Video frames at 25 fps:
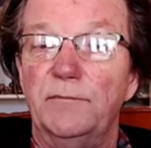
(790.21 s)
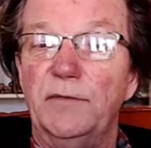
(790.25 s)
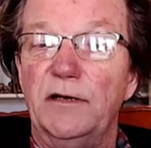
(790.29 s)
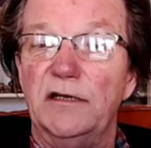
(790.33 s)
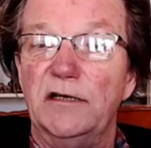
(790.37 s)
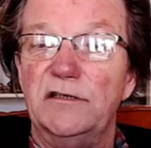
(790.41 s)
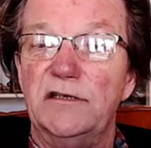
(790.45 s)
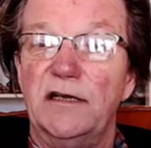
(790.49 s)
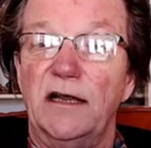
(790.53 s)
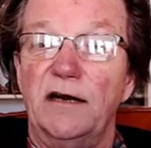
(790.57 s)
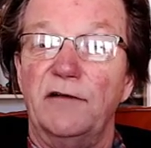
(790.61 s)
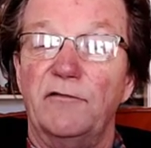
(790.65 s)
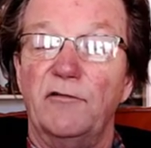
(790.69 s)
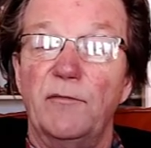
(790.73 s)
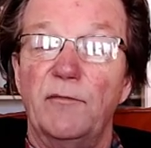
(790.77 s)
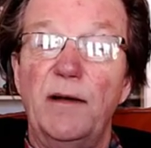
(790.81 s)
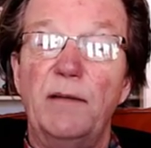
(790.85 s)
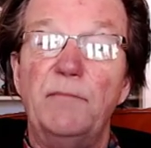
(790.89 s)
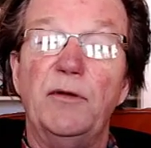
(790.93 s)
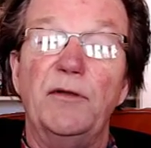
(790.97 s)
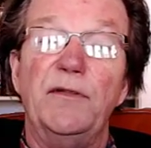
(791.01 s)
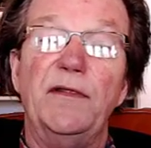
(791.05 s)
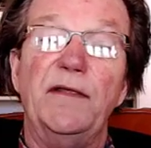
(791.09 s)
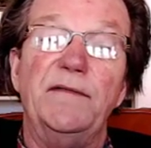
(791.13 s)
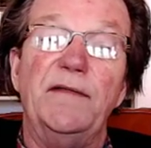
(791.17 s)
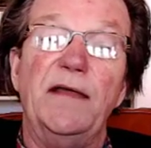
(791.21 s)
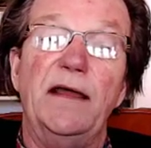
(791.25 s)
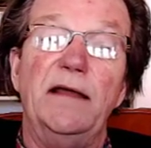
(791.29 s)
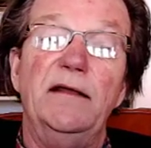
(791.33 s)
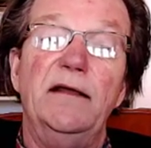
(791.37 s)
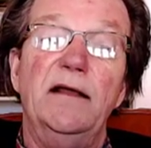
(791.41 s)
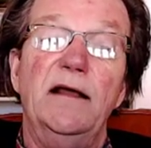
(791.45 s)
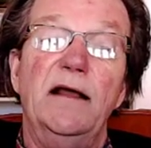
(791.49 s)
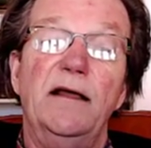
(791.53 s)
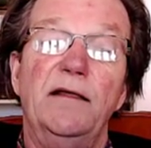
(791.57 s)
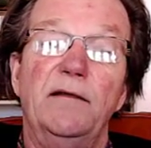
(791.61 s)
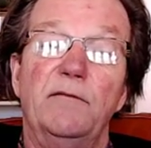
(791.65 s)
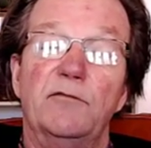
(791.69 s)
because you got to remember that it
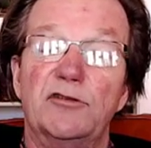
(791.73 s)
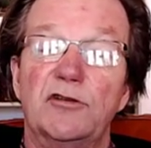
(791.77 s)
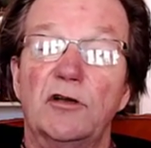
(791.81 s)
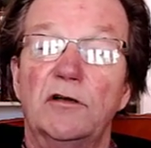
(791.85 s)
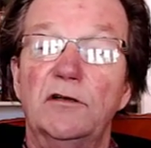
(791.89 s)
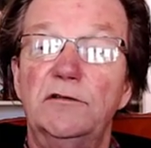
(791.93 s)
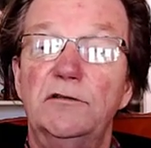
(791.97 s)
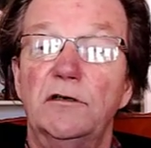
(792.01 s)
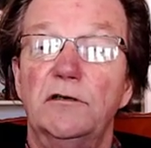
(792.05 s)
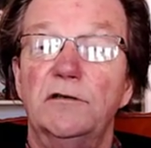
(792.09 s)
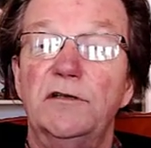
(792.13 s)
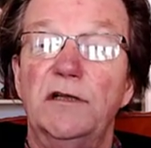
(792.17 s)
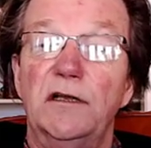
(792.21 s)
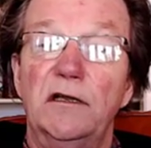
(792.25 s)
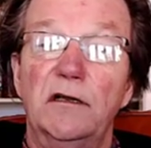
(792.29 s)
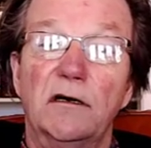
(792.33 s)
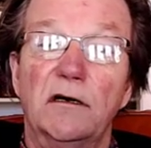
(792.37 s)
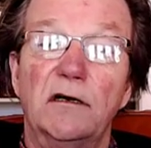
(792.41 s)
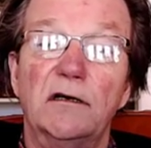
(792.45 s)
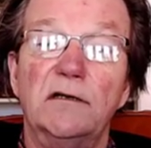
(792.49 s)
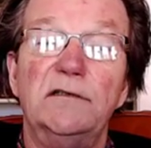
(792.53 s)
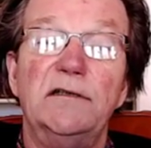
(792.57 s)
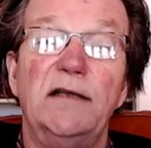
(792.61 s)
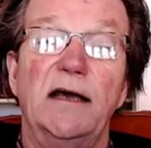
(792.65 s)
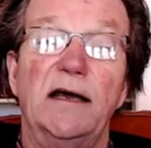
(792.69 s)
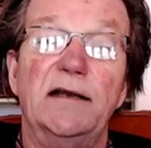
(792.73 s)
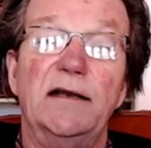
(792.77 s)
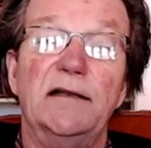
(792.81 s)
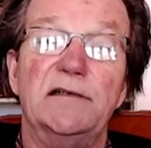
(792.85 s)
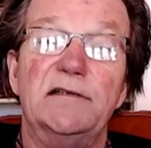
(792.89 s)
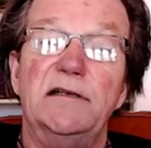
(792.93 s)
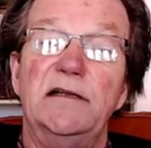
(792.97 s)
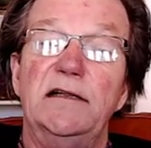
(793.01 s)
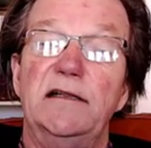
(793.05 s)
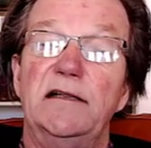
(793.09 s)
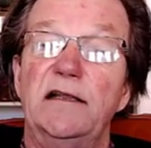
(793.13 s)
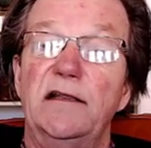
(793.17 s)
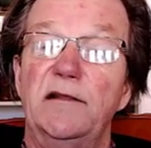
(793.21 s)
was only during the Yuan
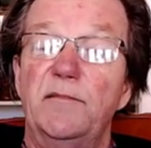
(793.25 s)
dynasty that